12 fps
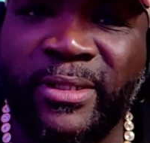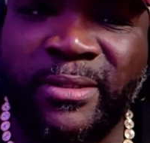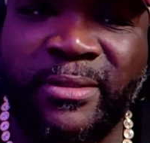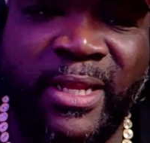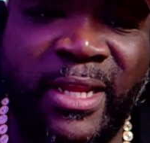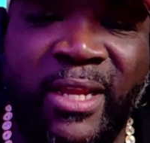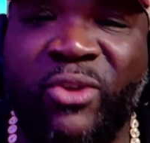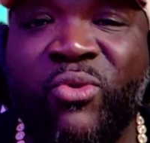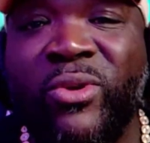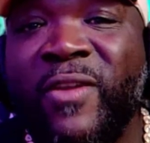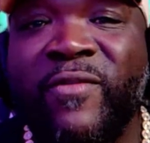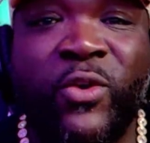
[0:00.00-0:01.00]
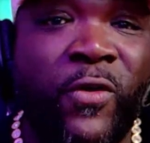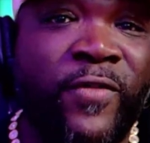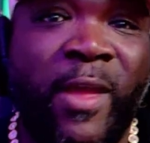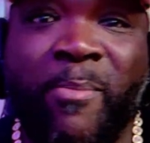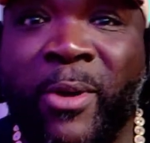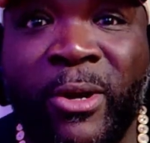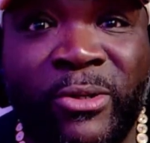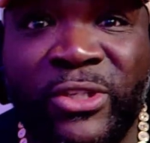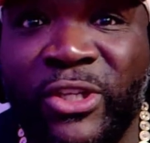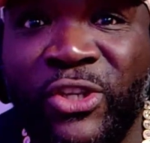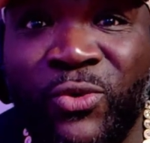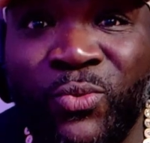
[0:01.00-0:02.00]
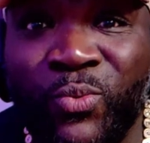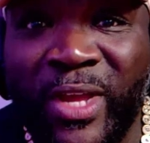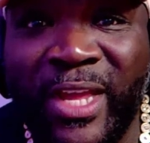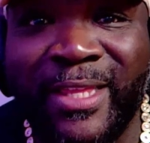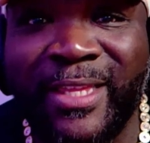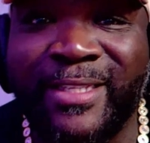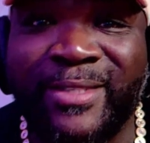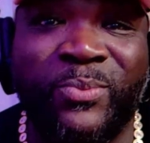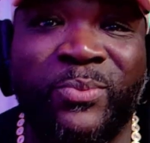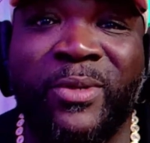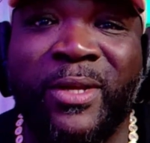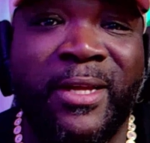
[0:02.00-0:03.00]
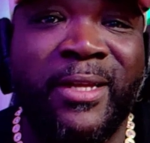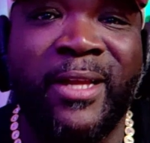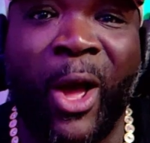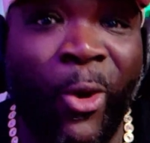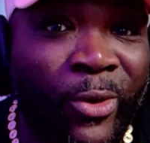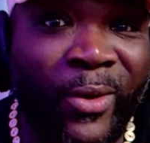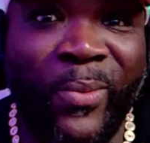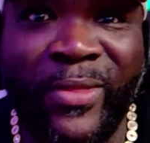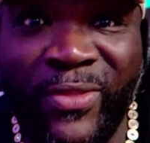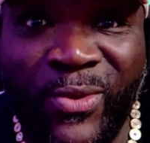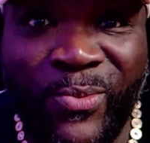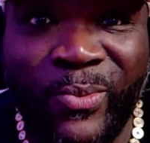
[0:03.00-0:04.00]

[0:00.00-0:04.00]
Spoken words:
And then you don't even know if that person you with is only with you.